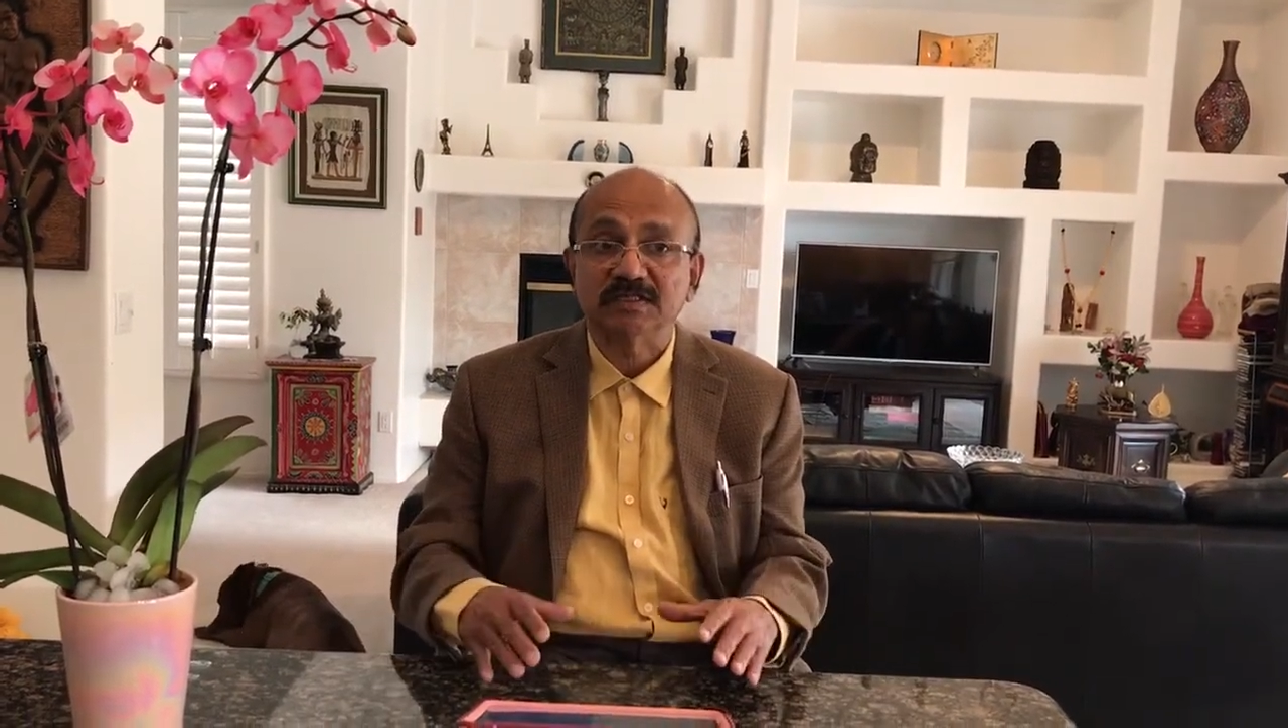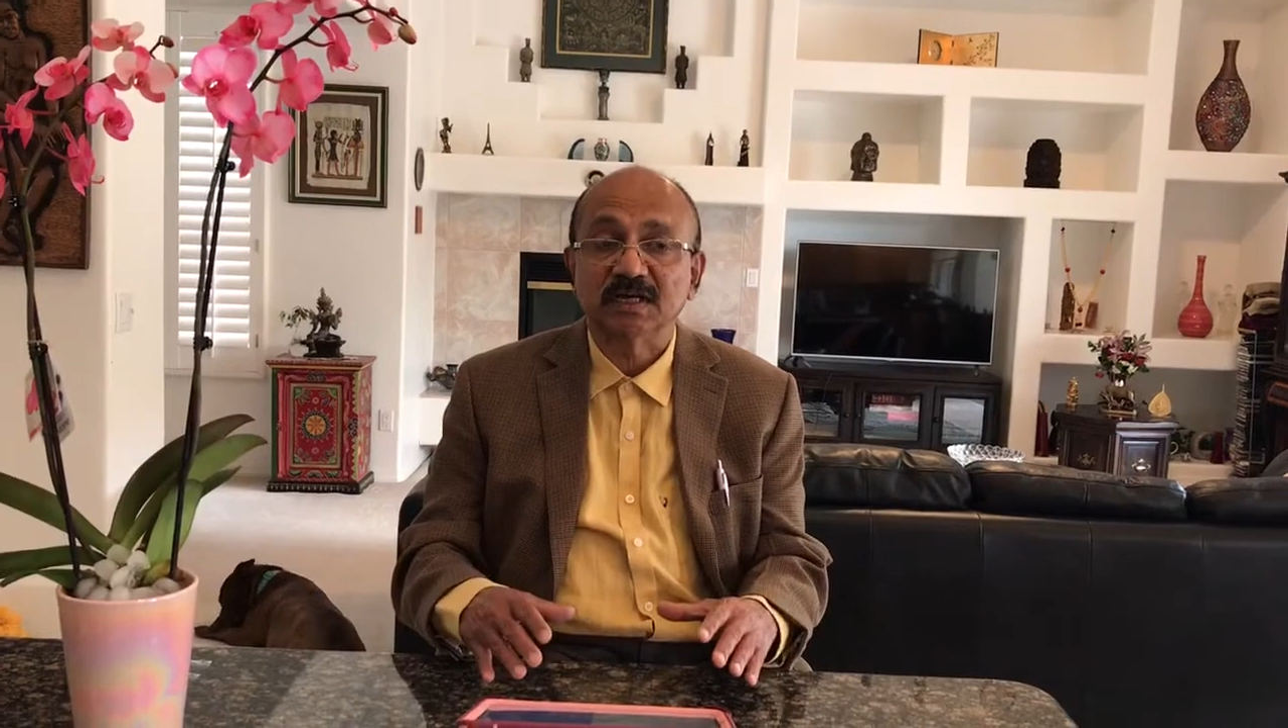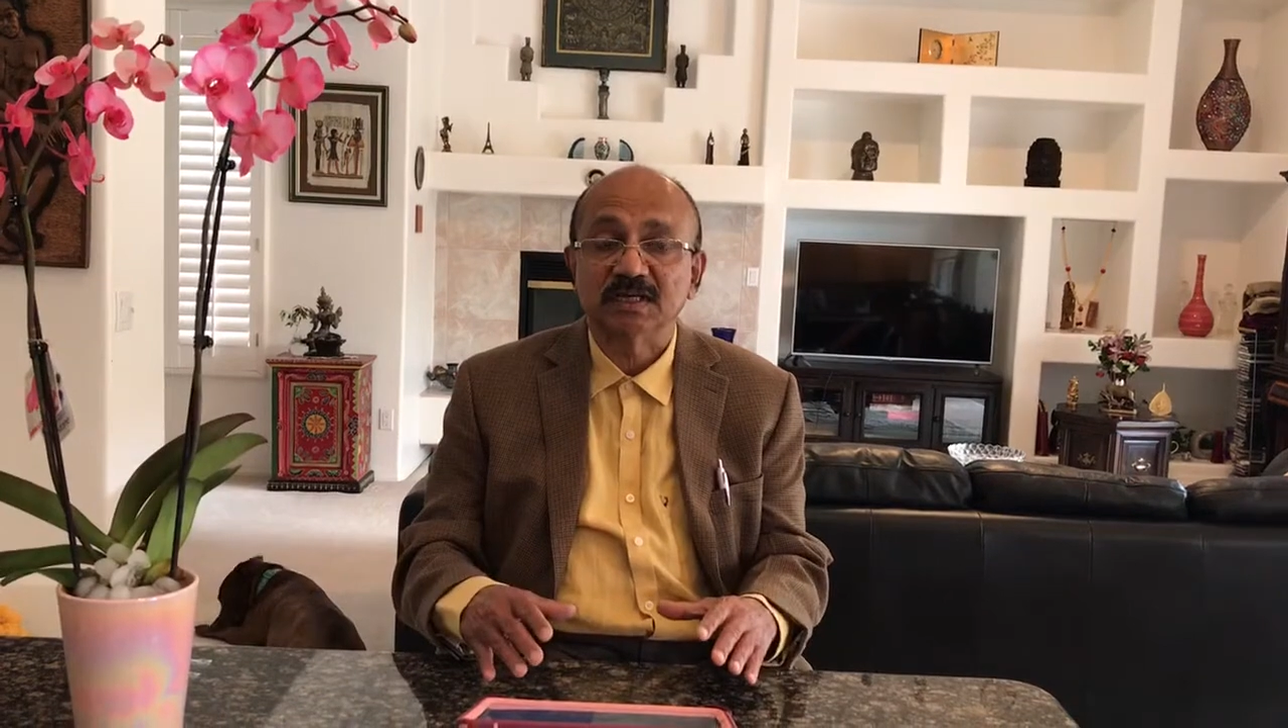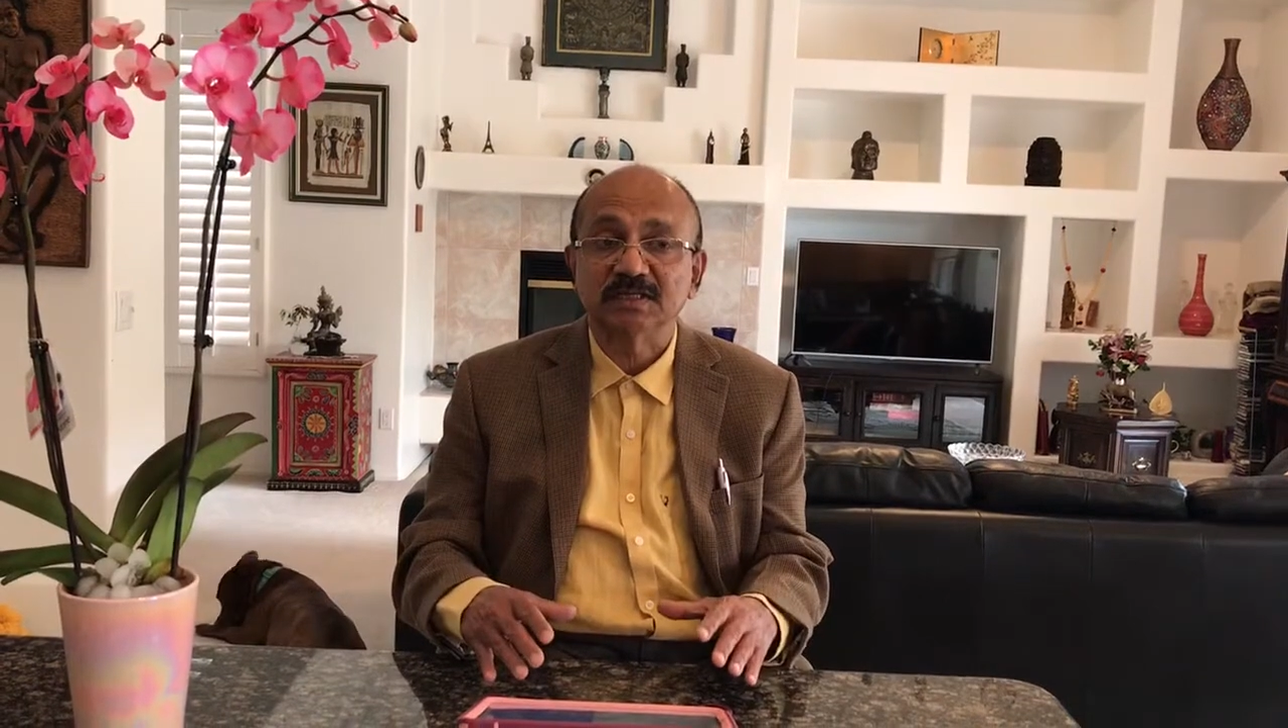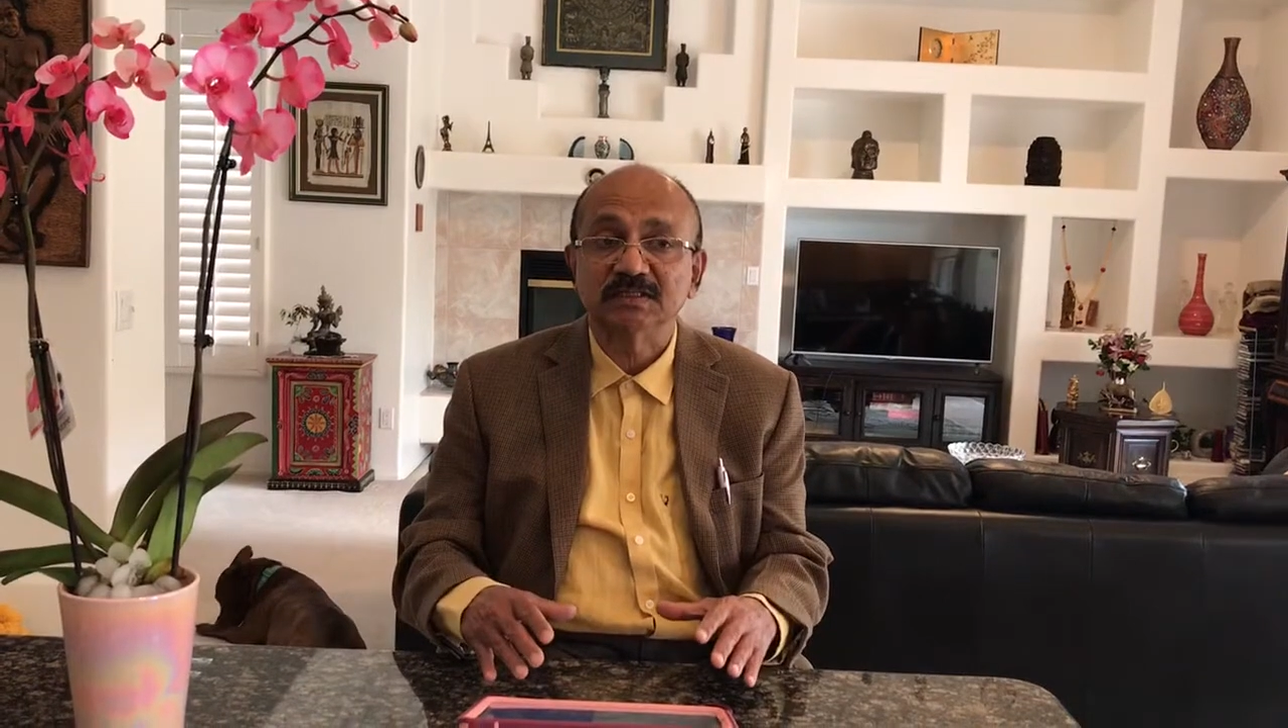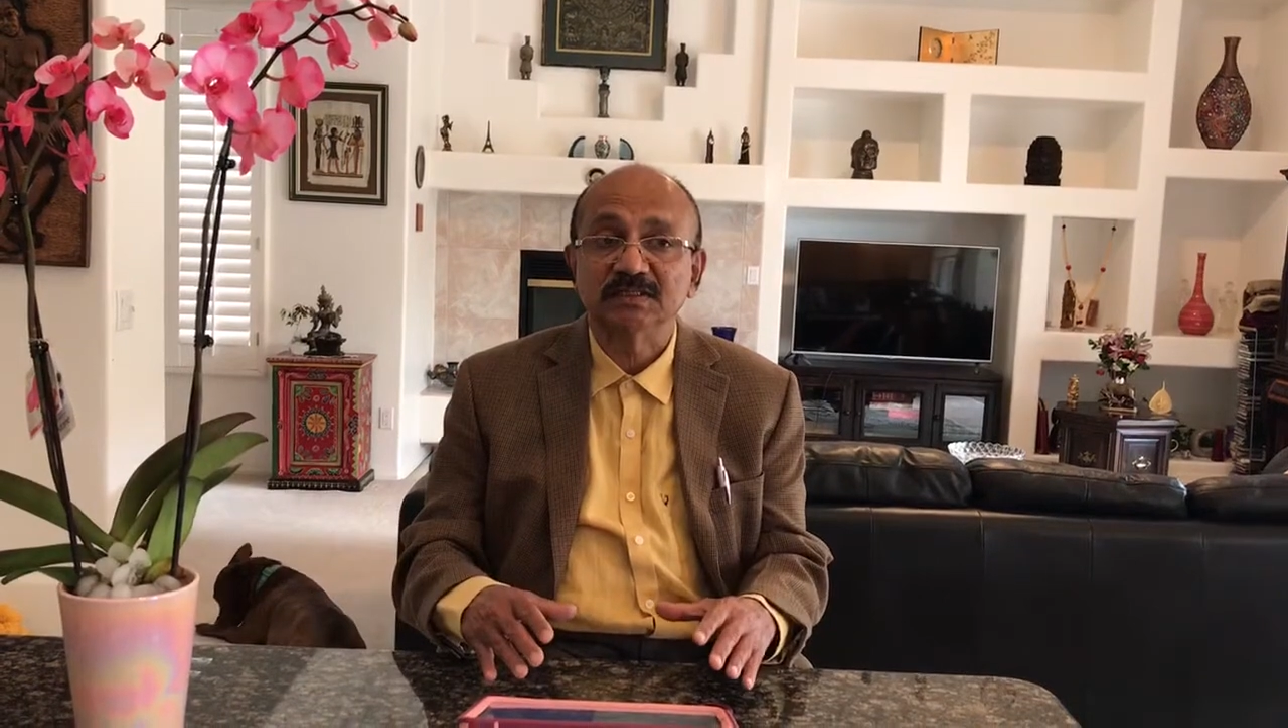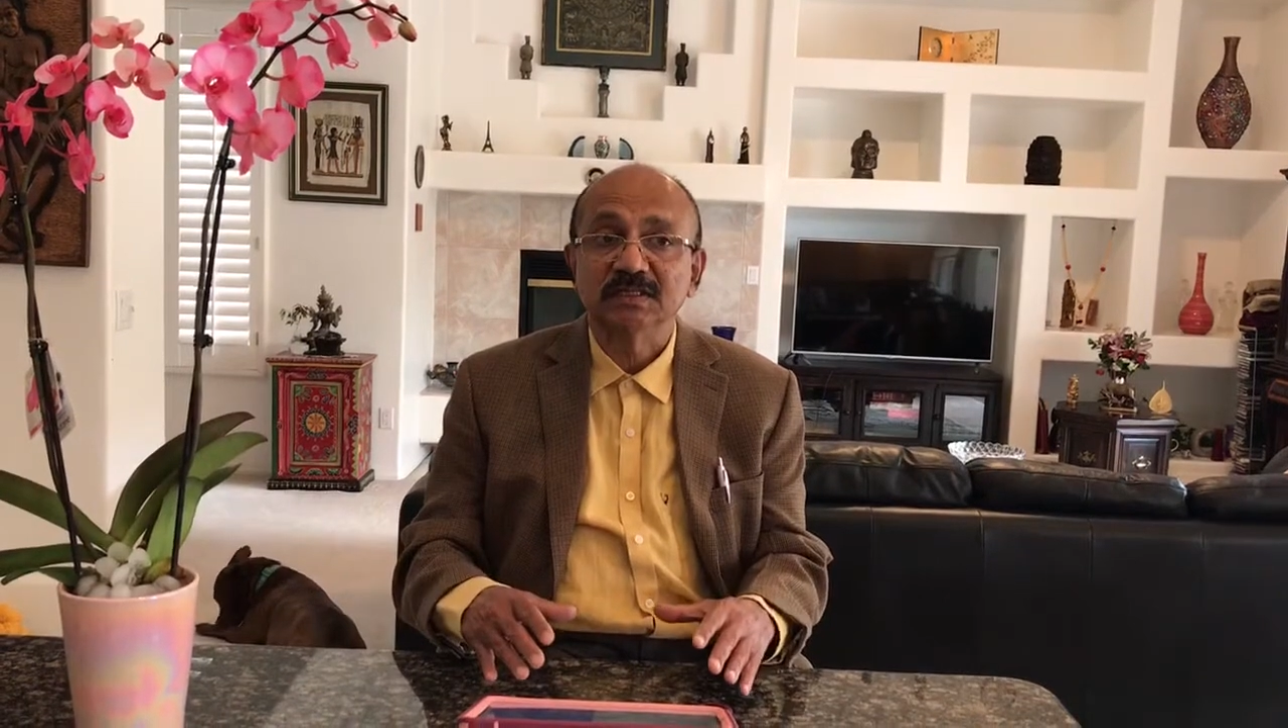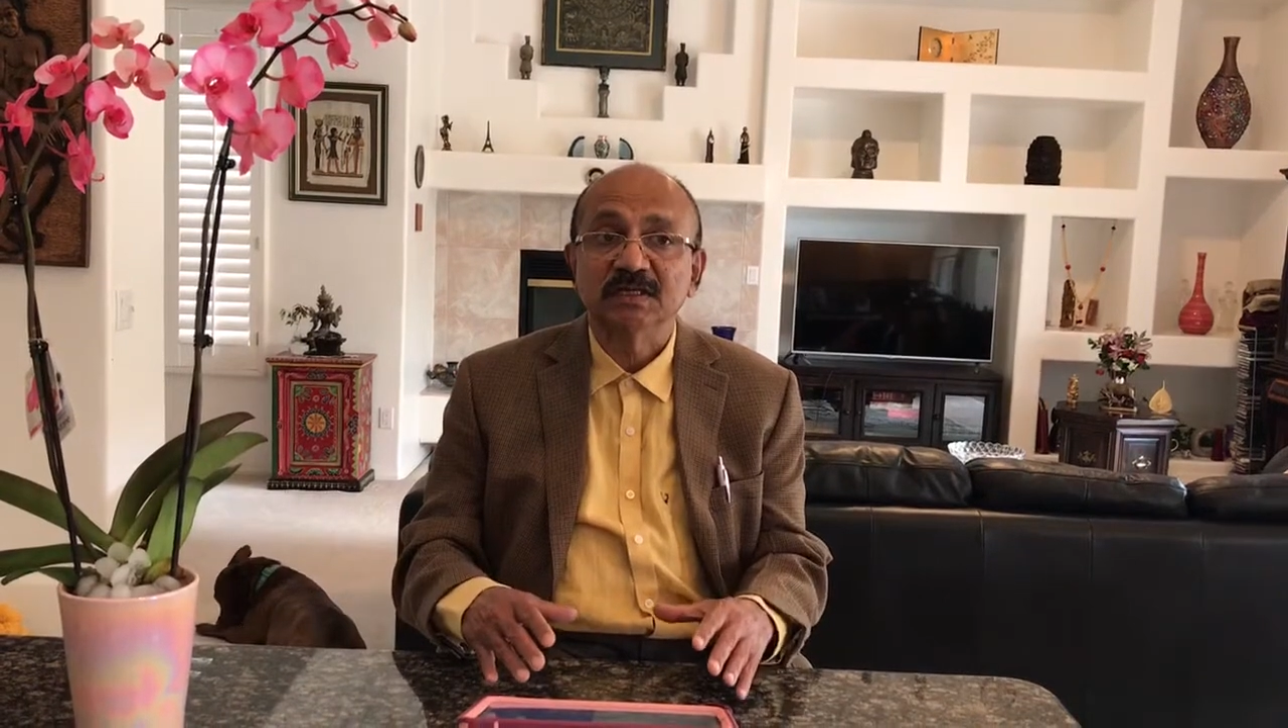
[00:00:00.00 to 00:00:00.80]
knowledge